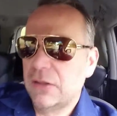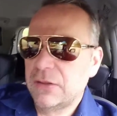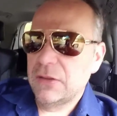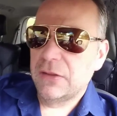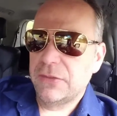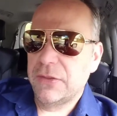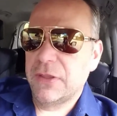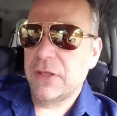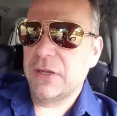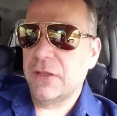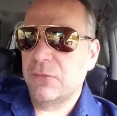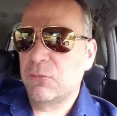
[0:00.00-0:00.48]

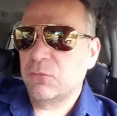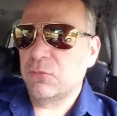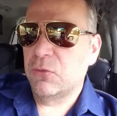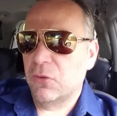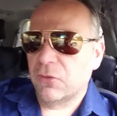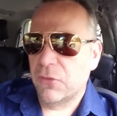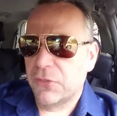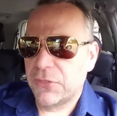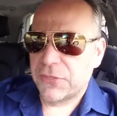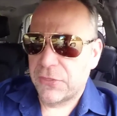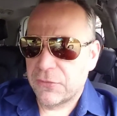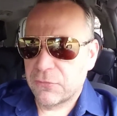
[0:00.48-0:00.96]
that it
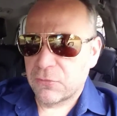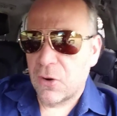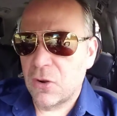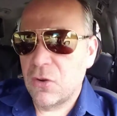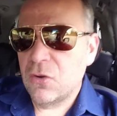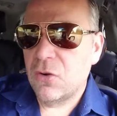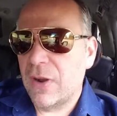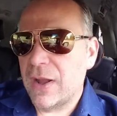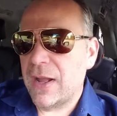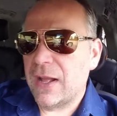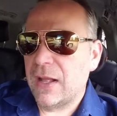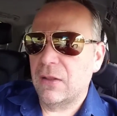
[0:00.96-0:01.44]
will
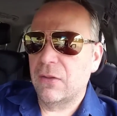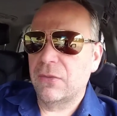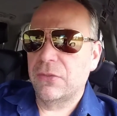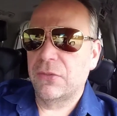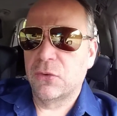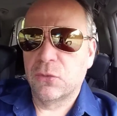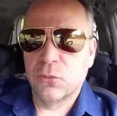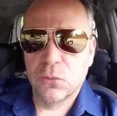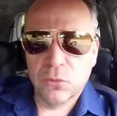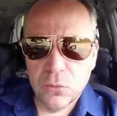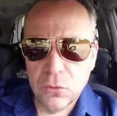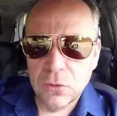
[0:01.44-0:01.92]
throw out
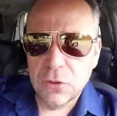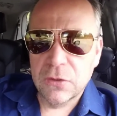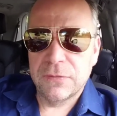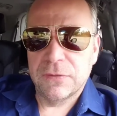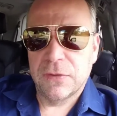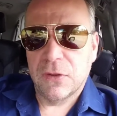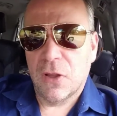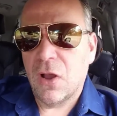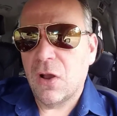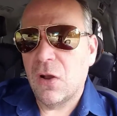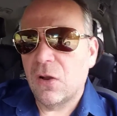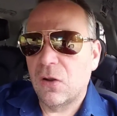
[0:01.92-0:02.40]
the rule of
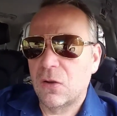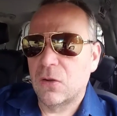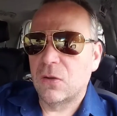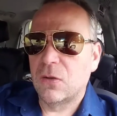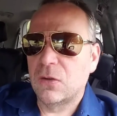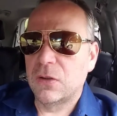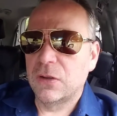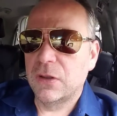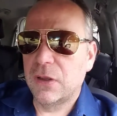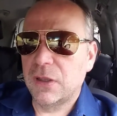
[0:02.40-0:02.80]
law